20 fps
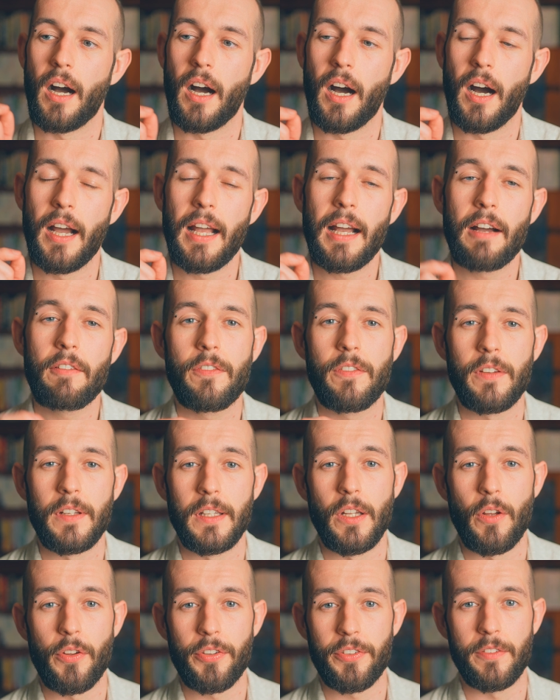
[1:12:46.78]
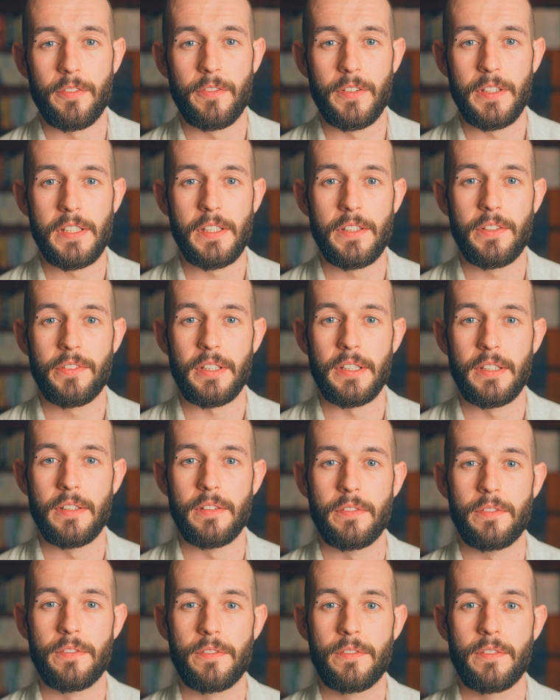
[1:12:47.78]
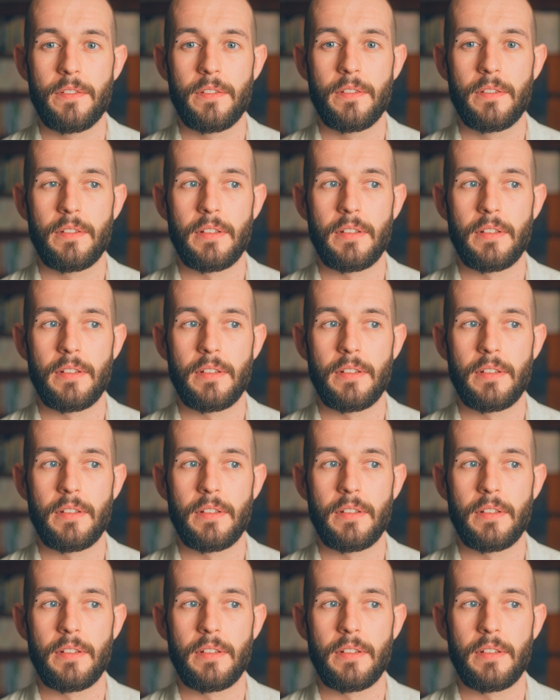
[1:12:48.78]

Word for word: I have philosophies of